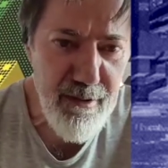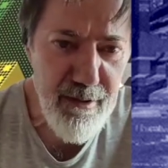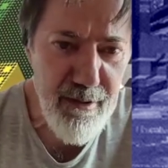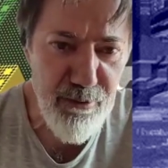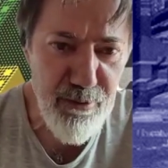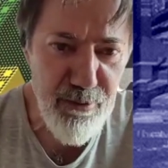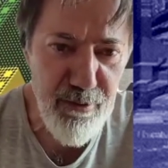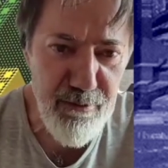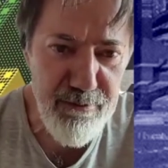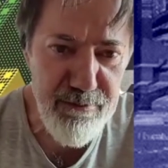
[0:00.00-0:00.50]
I
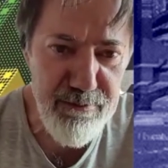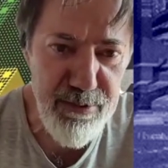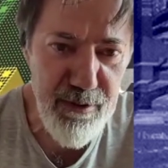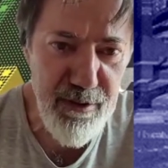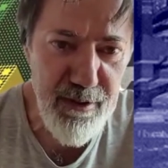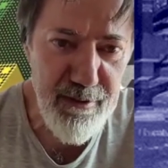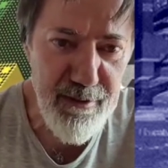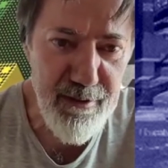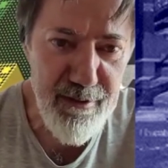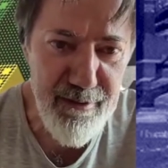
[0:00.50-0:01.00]
thought,
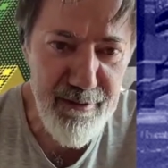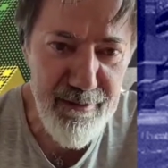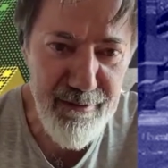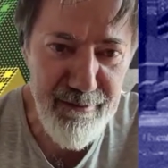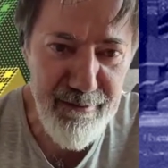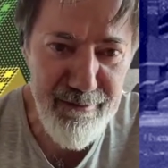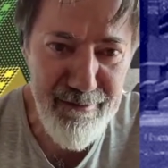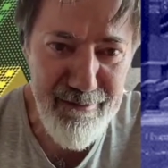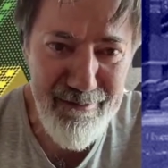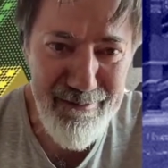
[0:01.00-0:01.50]
bloody
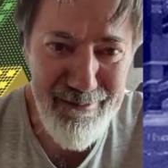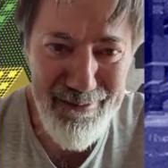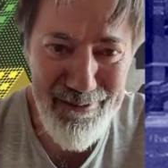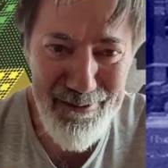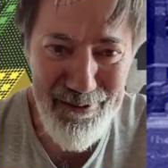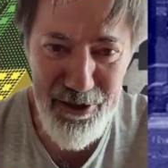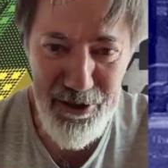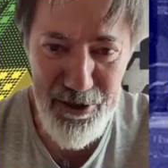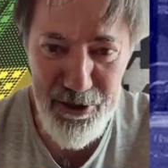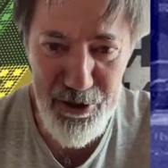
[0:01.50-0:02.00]
hell,
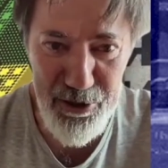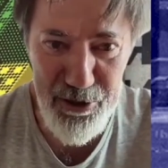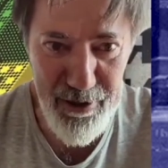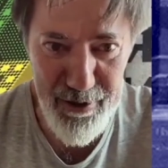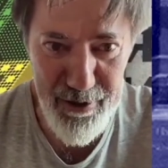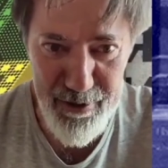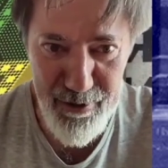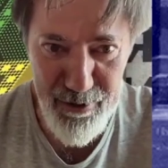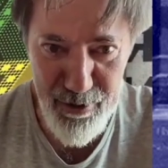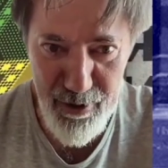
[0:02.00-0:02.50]
that's
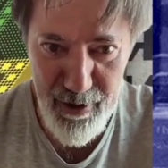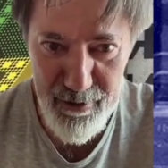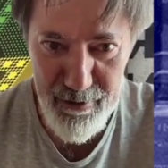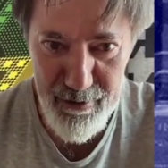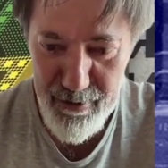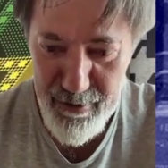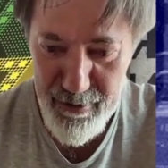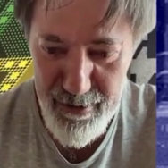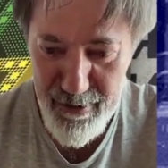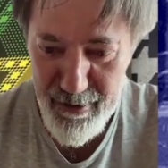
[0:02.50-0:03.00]
interesting.
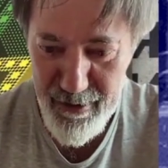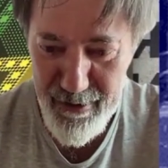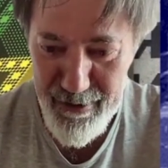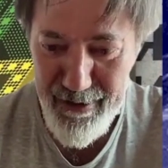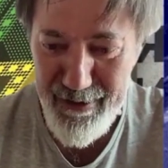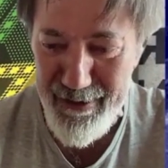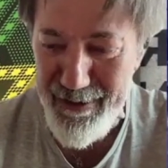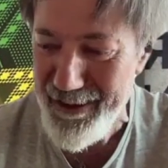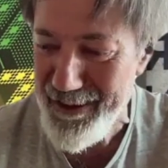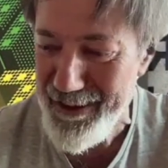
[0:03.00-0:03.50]

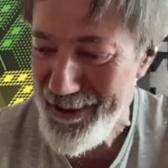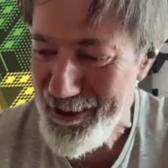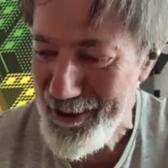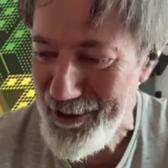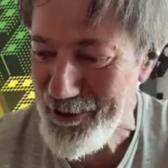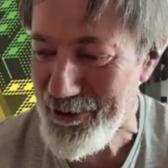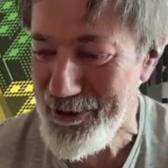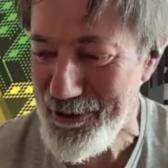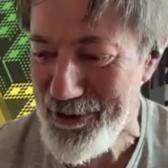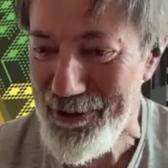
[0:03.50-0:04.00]
I
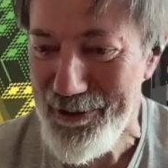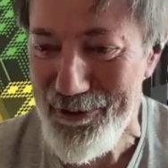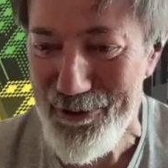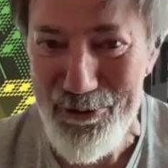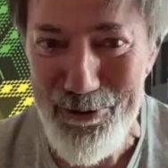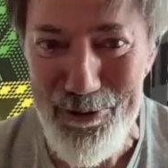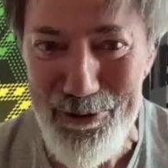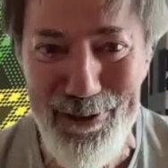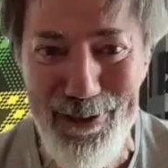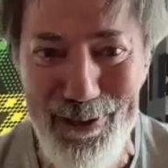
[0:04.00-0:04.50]
looked
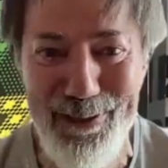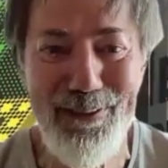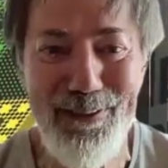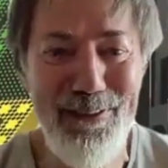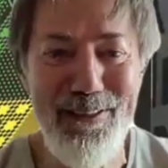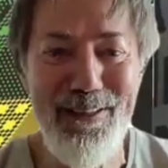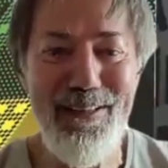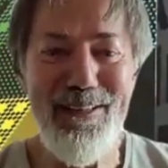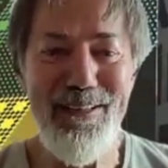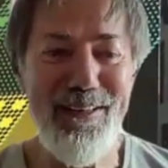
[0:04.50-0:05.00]
into it, and
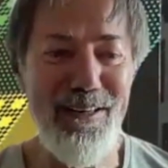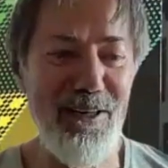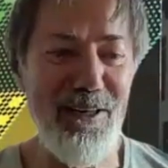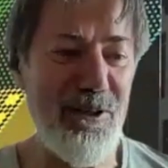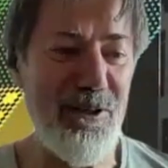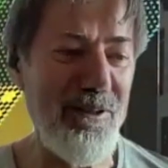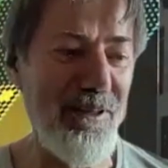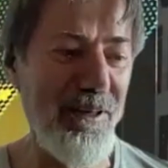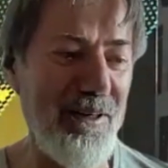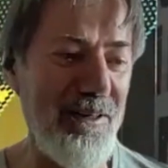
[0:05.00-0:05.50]

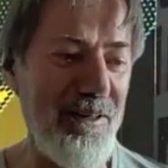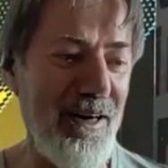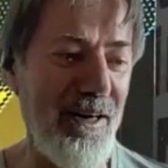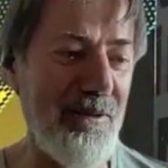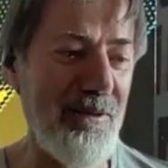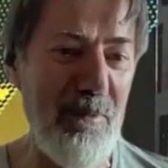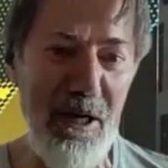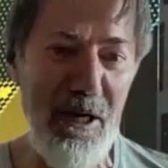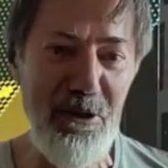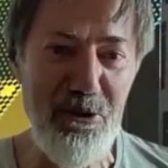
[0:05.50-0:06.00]

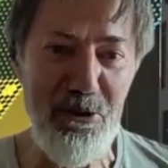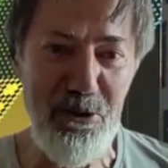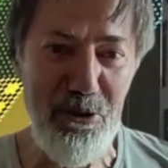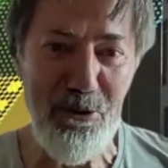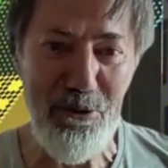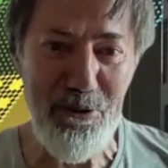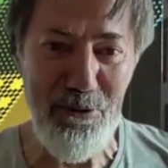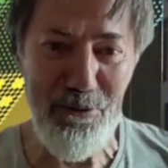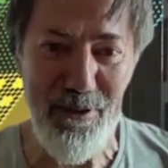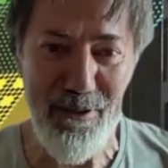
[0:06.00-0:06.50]
I made
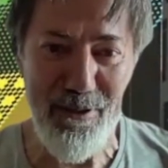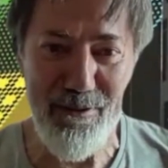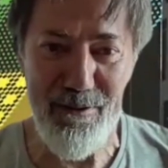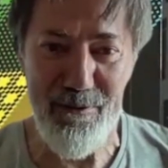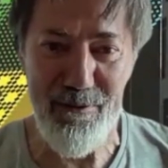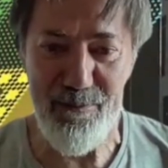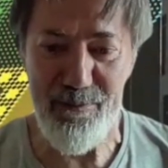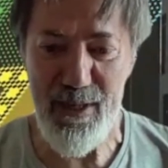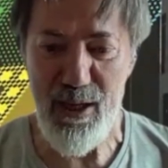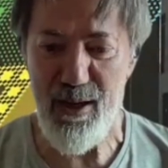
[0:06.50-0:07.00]
sure that
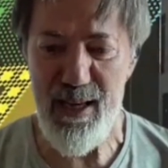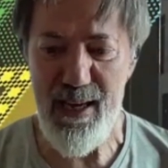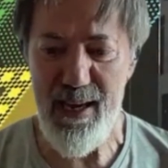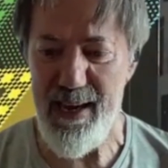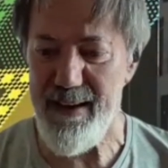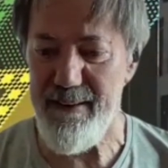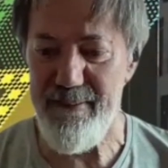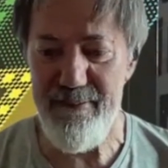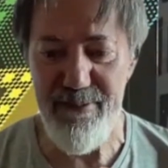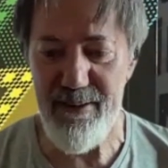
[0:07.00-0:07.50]

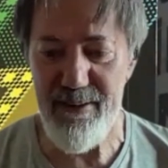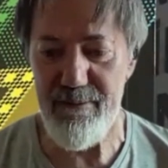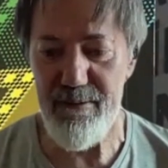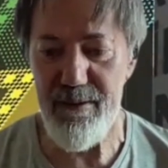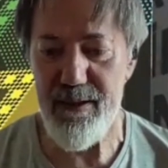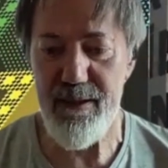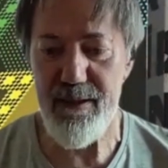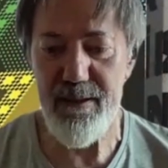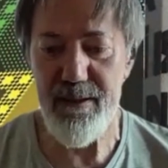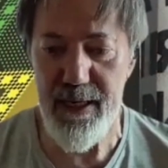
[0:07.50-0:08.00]
every
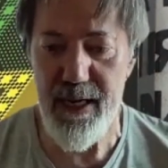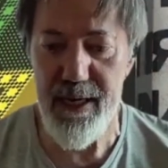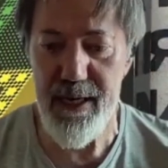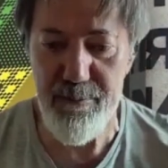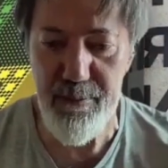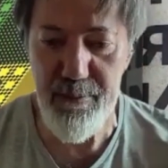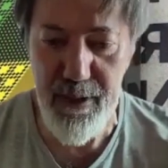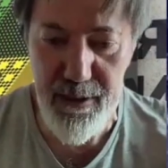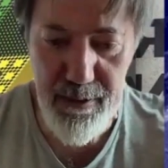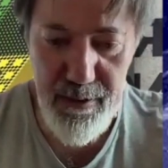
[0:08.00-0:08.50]

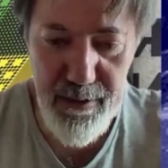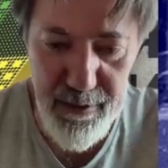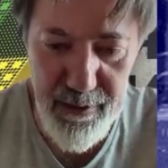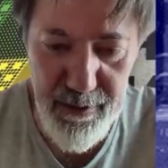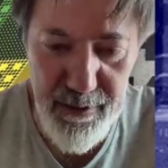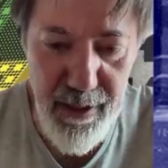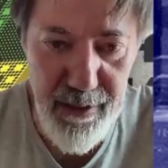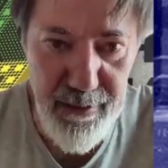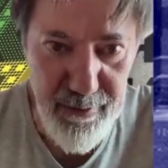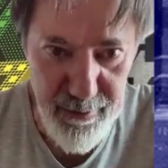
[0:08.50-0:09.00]
game I
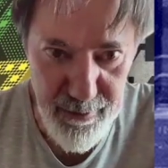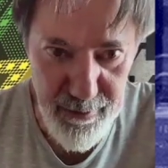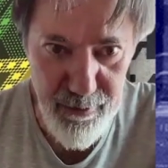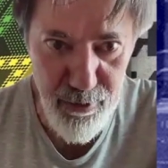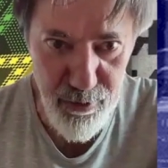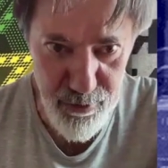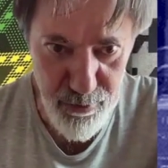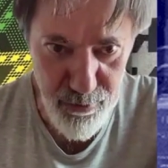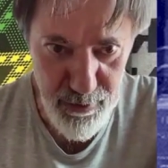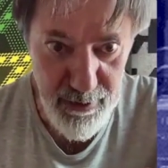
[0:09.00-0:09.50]
created,
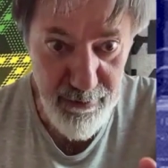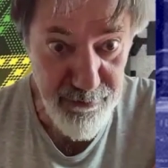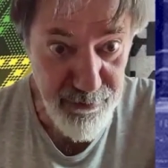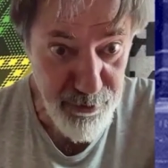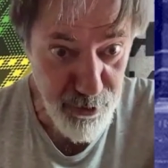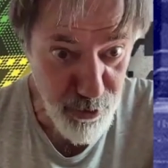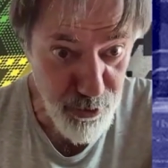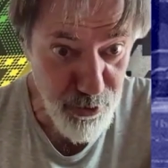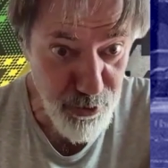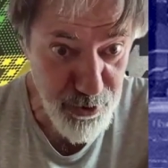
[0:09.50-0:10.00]
or
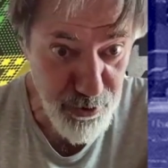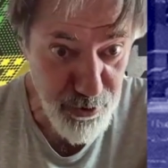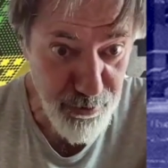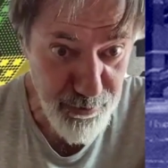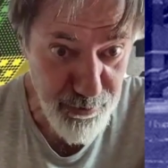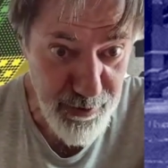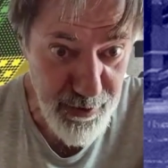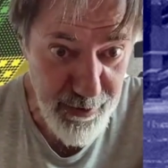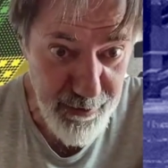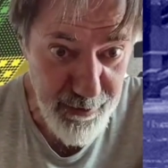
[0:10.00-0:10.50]
every
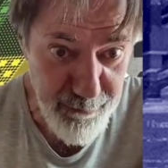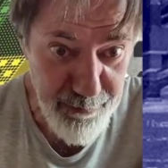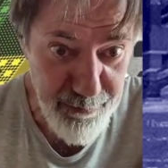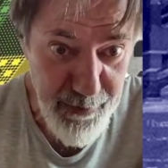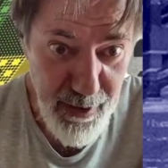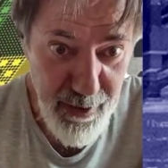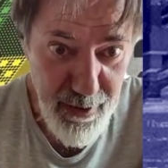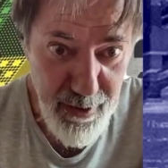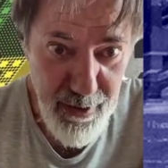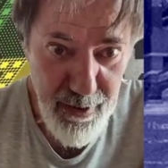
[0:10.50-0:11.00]
original game,
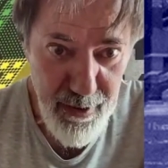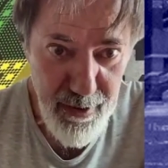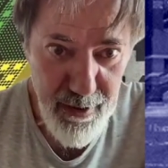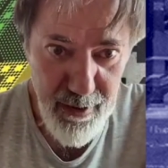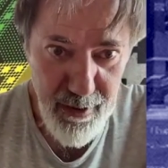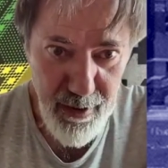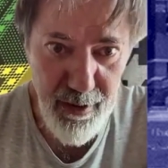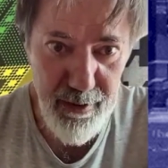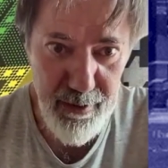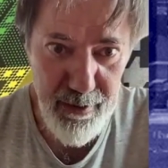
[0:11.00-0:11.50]

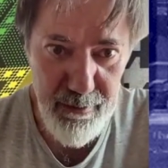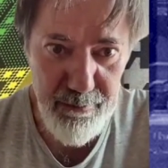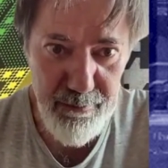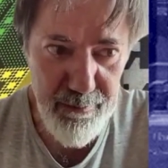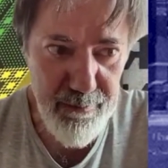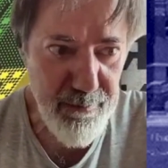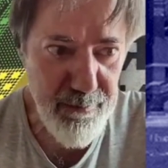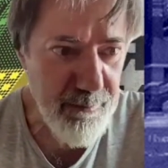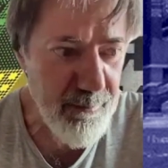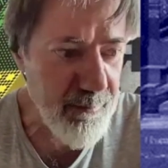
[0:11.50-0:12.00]
I
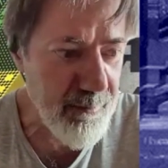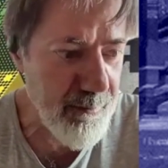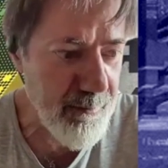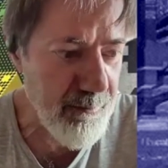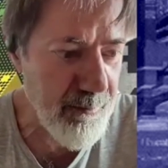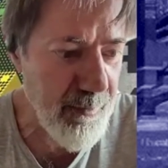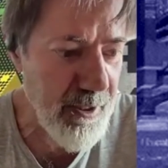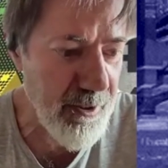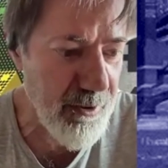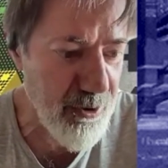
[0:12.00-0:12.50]

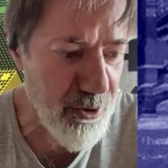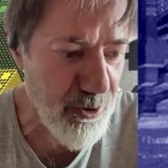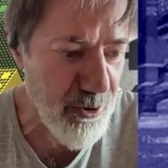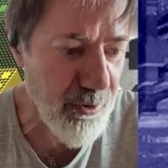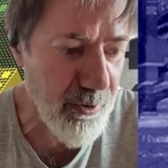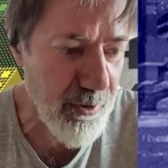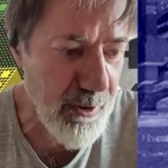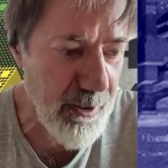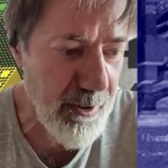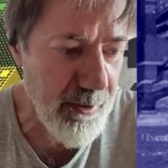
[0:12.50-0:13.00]
made
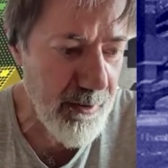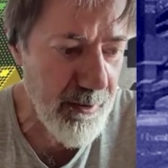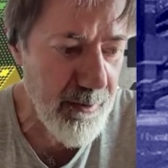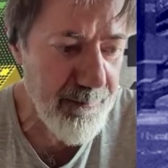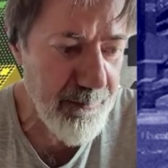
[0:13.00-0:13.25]
sure I